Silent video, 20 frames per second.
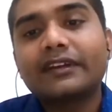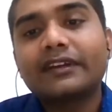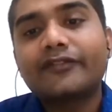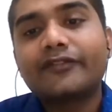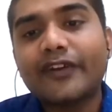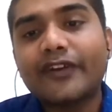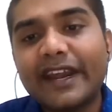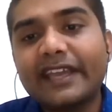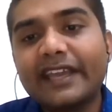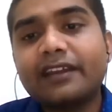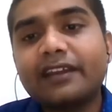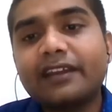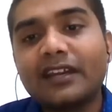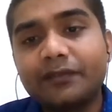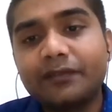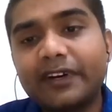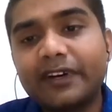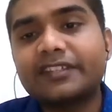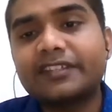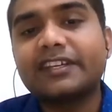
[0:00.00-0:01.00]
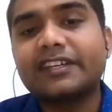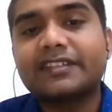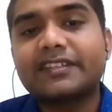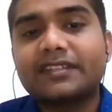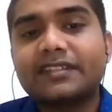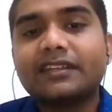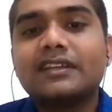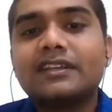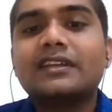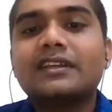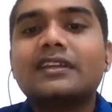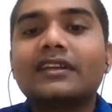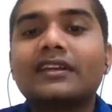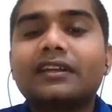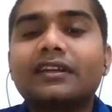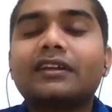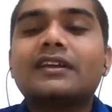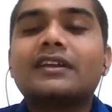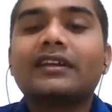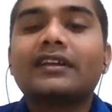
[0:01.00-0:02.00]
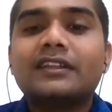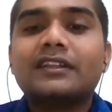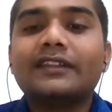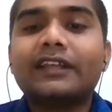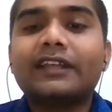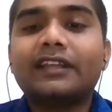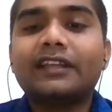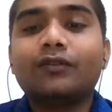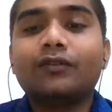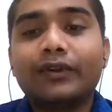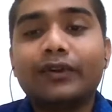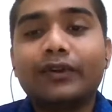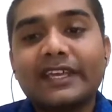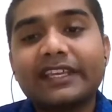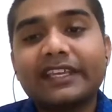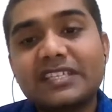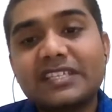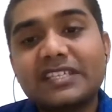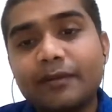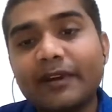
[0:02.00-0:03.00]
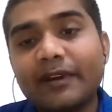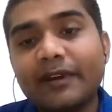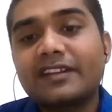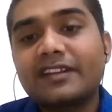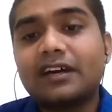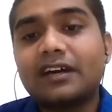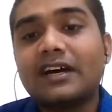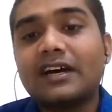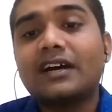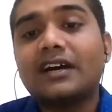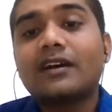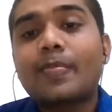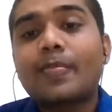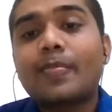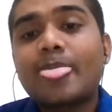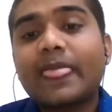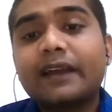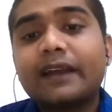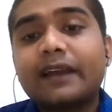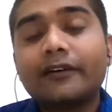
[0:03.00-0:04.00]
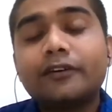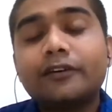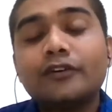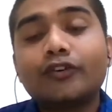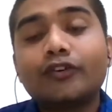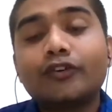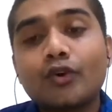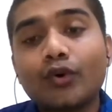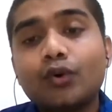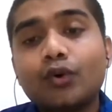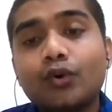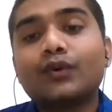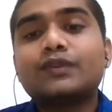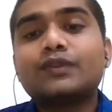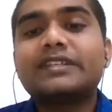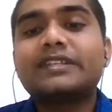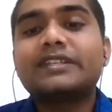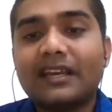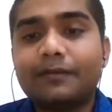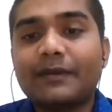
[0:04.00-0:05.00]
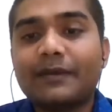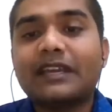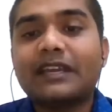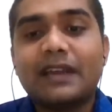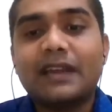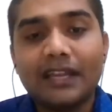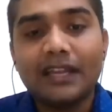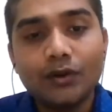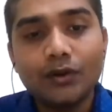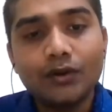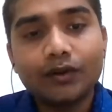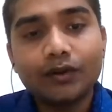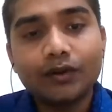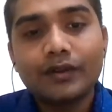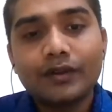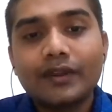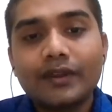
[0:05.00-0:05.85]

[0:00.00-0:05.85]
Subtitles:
training converges, then we estimate the true CMI value,